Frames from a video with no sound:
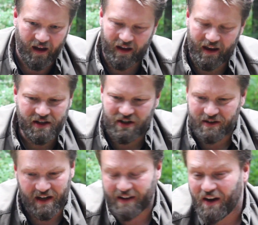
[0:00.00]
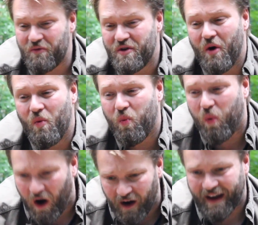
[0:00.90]
issues, and I don't know
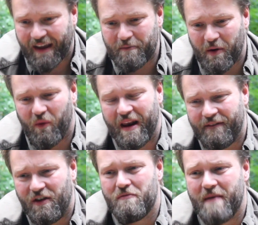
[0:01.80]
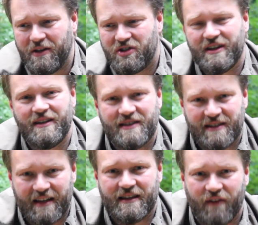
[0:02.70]
why, but whenever you mention
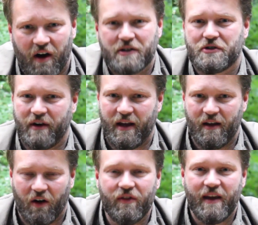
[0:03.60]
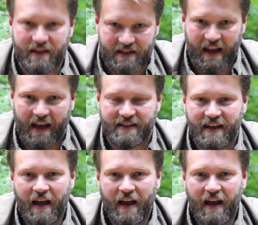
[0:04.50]
instinctive archery on the internet,